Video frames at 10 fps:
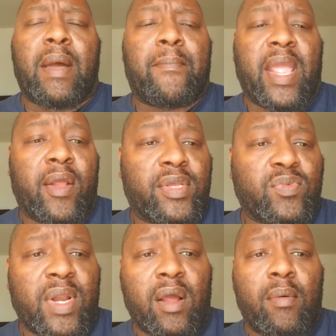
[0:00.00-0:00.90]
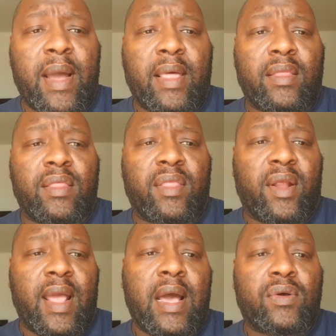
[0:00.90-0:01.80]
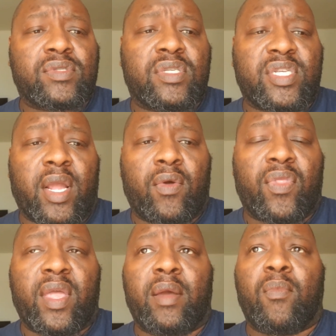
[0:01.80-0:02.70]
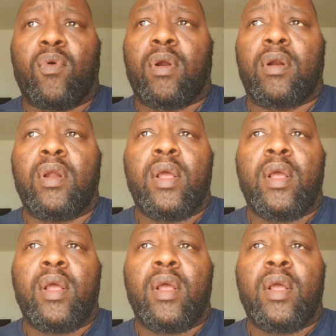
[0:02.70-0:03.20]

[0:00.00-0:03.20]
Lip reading: parents when I go by their house to check on them, or